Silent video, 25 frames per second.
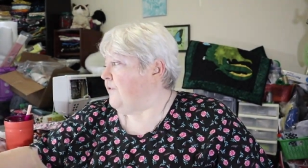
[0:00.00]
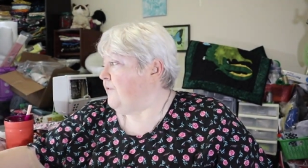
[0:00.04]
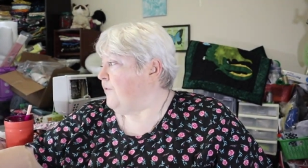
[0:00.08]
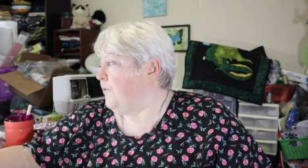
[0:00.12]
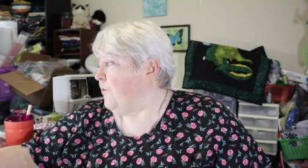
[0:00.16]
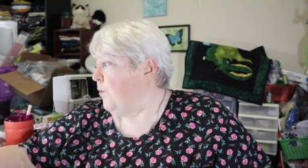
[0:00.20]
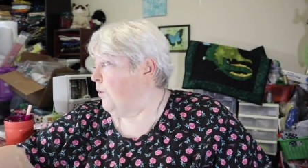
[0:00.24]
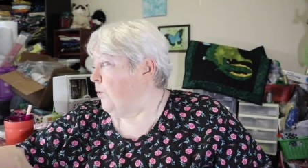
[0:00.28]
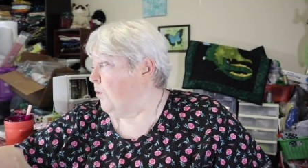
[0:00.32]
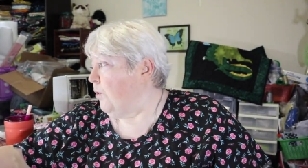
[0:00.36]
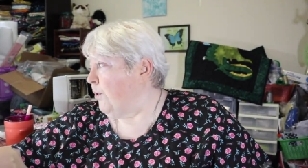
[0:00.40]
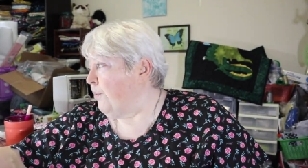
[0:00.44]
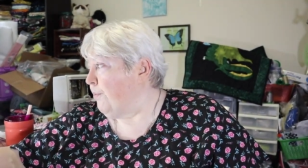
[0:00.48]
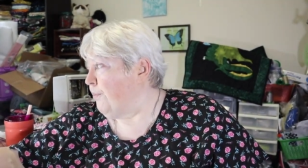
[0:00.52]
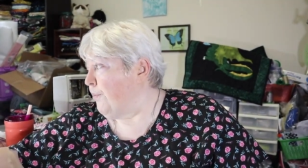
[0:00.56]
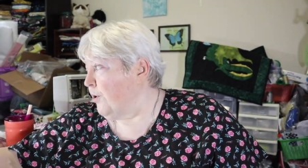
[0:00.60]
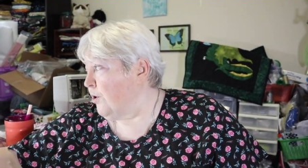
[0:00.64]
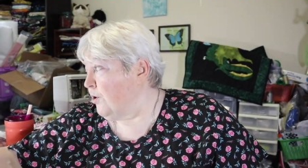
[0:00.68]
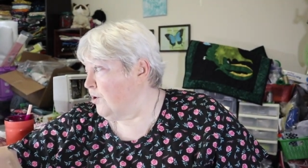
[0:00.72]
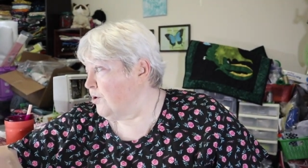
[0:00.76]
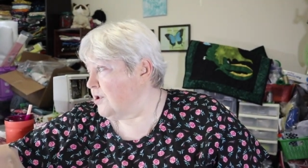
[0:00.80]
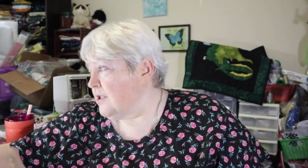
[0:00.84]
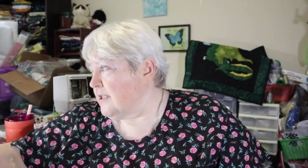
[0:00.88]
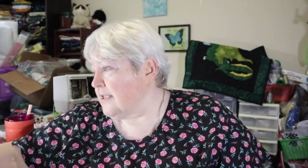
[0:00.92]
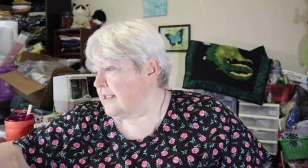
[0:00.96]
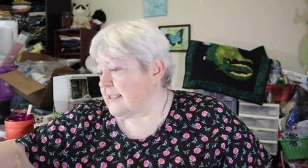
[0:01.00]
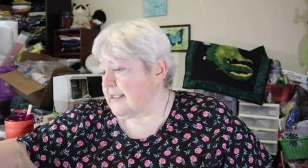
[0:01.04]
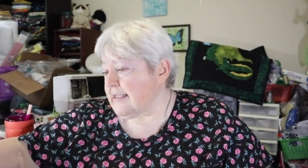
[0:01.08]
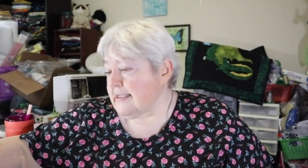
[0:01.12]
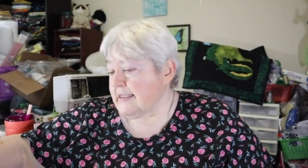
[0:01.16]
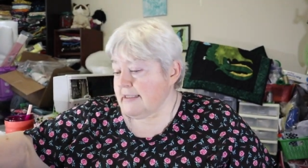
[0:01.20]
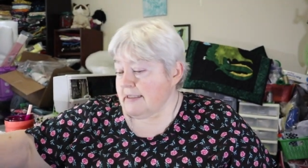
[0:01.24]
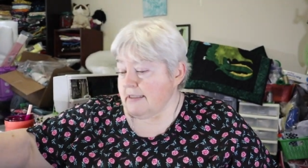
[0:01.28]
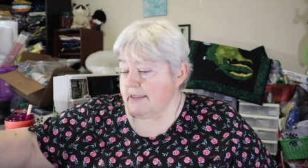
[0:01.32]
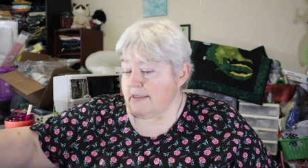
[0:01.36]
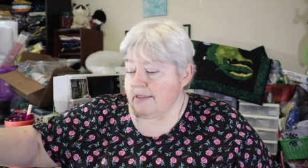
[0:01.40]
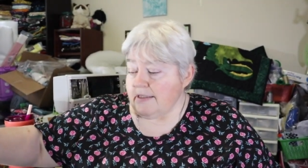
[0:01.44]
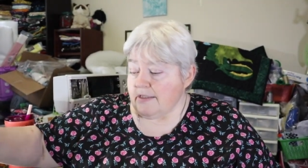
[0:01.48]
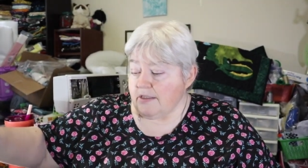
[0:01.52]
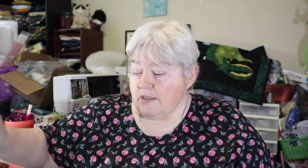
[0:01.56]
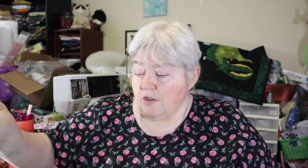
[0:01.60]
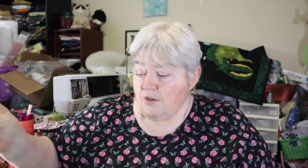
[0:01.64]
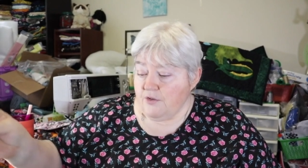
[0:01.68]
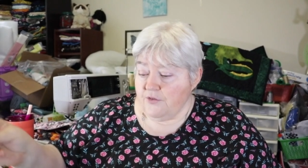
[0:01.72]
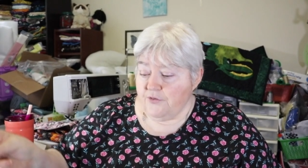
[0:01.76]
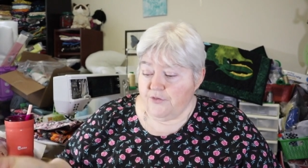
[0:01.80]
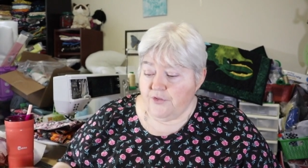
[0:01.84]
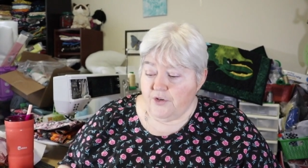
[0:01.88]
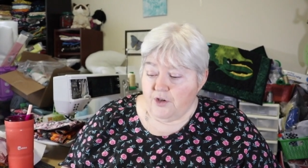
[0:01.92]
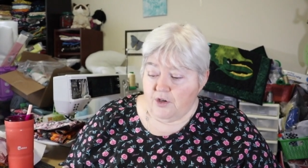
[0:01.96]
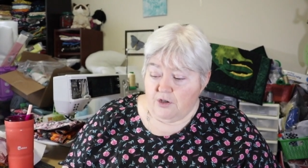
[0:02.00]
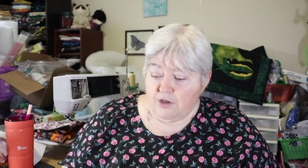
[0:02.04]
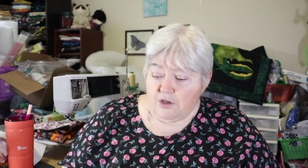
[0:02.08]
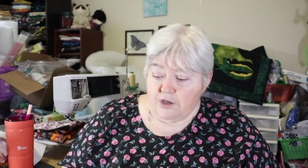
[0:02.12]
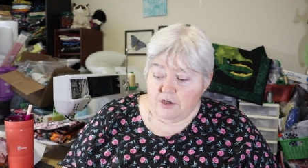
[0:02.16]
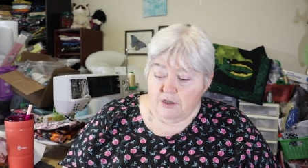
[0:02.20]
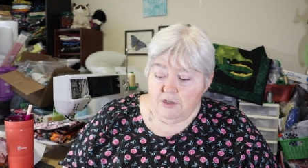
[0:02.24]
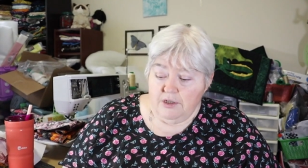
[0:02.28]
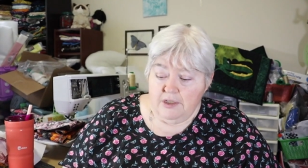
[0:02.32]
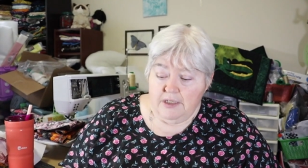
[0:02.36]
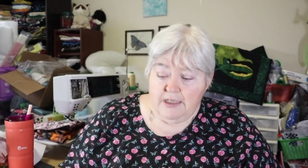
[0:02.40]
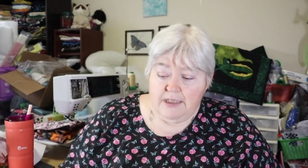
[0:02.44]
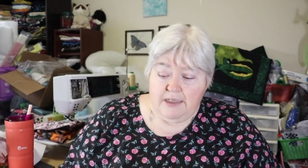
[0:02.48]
for purchases so far.